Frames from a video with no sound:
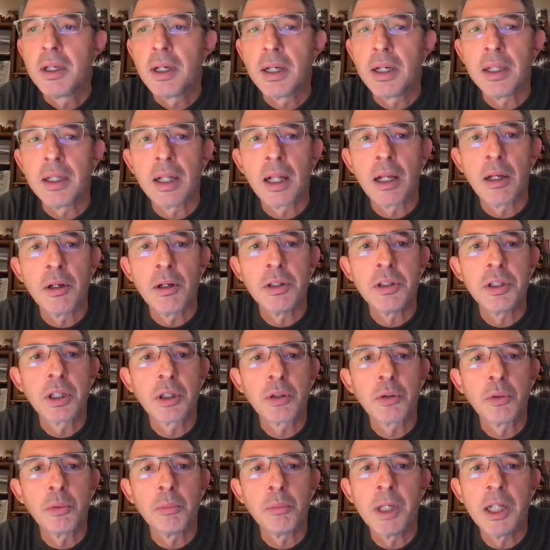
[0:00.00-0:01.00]

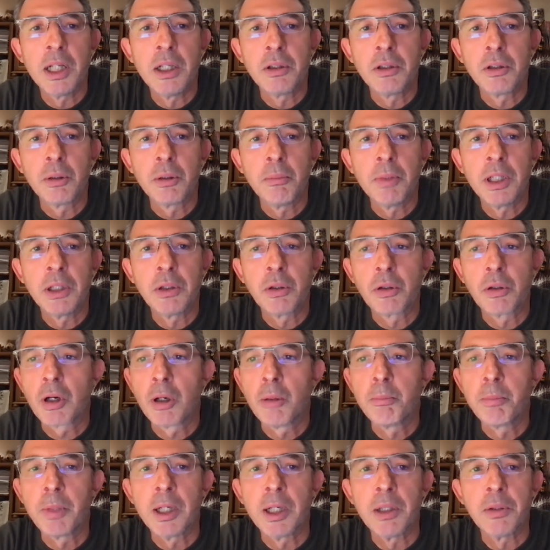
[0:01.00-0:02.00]
allergic to many tomato
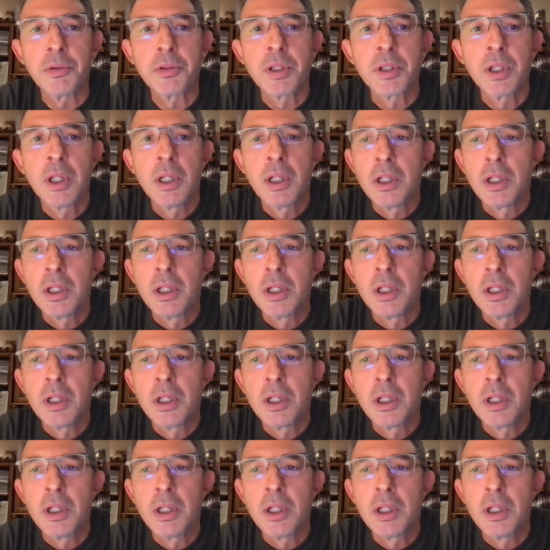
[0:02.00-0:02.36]
compounds.